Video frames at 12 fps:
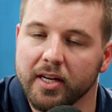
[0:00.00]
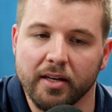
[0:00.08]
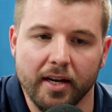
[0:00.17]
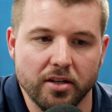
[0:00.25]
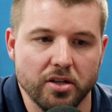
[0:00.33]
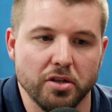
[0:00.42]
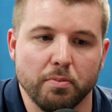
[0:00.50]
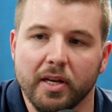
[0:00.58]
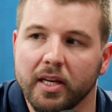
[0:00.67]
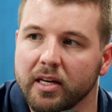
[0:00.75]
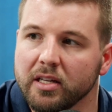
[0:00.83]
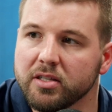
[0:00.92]
Index just
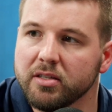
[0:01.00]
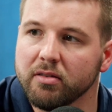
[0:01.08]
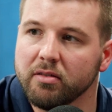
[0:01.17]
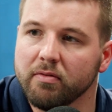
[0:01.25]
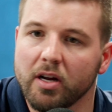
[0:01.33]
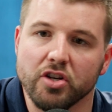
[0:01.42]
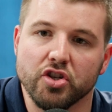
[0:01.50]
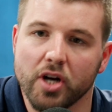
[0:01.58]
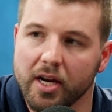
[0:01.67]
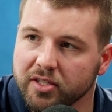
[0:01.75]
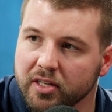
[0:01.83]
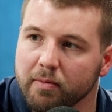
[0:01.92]
meaning it's
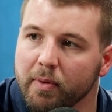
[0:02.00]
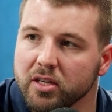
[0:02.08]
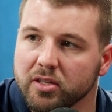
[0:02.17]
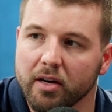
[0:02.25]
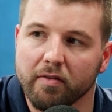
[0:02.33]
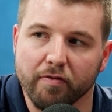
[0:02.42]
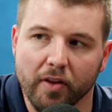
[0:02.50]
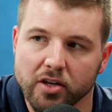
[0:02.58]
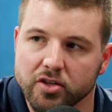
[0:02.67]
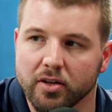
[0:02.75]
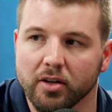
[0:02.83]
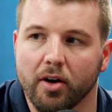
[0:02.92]
adjusted based on
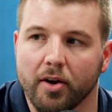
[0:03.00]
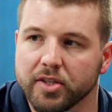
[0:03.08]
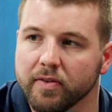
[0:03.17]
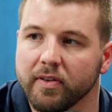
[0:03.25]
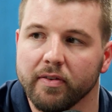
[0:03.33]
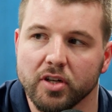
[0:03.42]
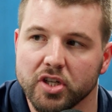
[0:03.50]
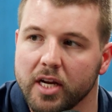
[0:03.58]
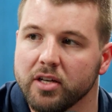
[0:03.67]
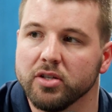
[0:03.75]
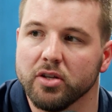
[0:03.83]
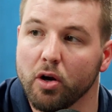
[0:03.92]
inflation and cost of living
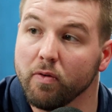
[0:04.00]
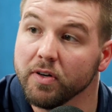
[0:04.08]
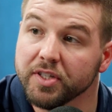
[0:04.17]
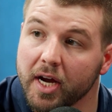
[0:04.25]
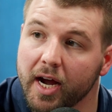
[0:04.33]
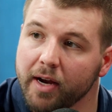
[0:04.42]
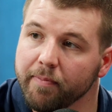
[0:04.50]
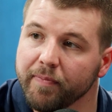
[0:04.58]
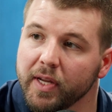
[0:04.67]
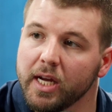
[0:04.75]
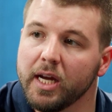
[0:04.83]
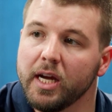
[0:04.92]
changes over time